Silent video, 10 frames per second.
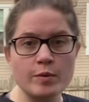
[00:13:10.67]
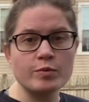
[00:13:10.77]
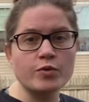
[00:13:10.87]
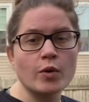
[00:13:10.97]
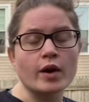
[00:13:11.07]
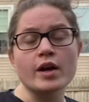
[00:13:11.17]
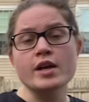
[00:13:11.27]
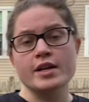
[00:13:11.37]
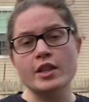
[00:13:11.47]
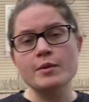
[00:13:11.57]
4,
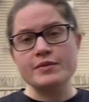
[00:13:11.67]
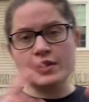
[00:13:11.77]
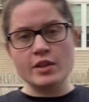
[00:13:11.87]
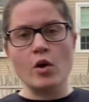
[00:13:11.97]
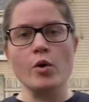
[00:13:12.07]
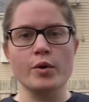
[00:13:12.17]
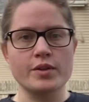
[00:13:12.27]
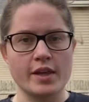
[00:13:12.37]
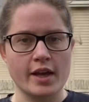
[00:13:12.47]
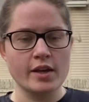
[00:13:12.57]
now that we've seen the whole
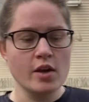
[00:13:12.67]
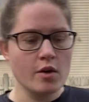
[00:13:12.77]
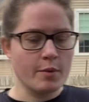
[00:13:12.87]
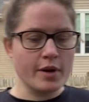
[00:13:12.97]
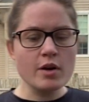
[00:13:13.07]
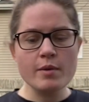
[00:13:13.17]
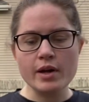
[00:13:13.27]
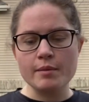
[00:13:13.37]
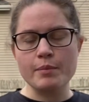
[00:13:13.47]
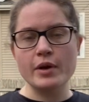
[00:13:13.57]
thing, we're going to work
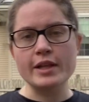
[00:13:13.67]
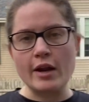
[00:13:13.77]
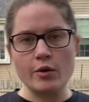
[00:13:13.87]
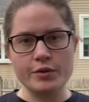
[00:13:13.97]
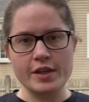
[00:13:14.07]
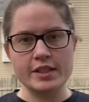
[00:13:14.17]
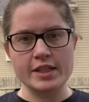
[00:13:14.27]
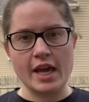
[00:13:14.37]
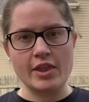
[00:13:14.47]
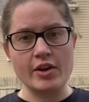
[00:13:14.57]
on putting that whole thing
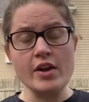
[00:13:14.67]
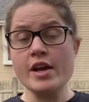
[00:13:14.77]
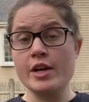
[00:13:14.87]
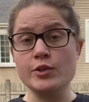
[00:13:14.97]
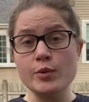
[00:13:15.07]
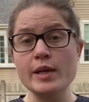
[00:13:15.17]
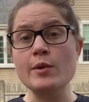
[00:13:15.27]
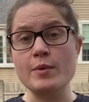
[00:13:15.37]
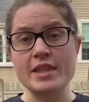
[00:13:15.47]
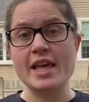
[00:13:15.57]
together and doing it
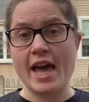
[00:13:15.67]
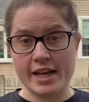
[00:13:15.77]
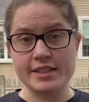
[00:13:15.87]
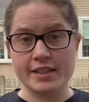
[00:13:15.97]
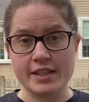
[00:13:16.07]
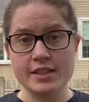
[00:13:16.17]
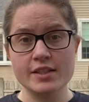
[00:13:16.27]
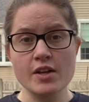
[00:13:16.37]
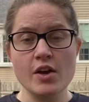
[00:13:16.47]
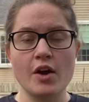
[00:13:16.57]
with excellence.
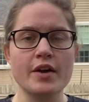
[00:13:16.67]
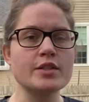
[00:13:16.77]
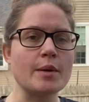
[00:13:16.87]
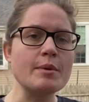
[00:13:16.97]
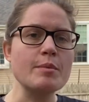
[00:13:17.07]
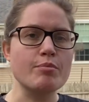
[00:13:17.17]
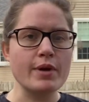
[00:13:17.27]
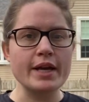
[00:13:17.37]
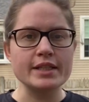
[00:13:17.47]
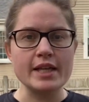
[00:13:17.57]
All right, so I'm going to break
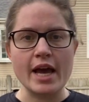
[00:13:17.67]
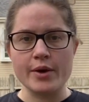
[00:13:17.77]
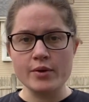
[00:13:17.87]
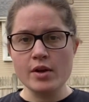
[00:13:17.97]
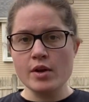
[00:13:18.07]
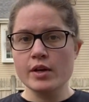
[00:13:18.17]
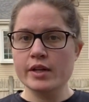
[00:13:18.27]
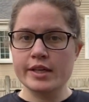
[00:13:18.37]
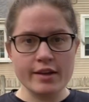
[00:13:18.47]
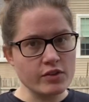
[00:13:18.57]
it down,
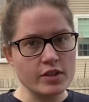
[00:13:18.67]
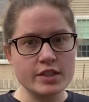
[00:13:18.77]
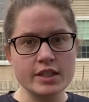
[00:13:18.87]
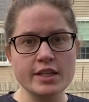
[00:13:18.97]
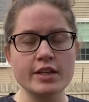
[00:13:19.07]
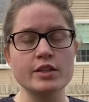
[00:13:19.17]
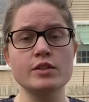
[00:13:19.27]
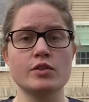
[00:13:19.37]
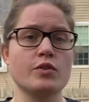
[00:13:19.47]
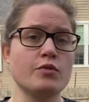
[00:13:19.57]
give you the details.
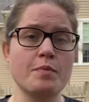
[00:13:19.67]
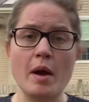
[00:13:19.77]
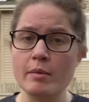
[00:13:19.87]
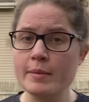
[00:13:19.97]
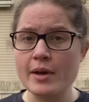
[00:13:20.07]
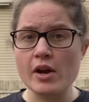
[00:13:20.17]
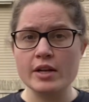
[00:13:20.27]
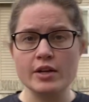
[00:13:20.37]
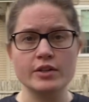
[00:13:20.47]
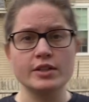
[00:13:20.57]
You've probably already
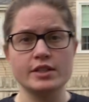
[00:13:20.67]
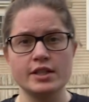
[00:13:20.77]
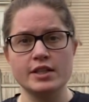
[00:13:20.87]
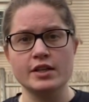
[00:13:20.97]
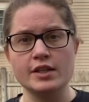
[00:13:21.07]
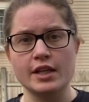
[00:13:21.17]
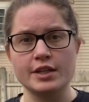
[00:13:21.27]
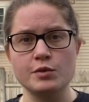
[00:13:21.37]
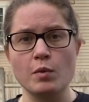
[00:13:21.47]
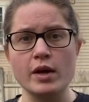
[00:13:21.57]
heard these details at least
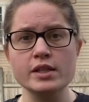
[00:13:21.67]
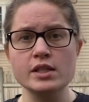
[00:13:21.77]
once,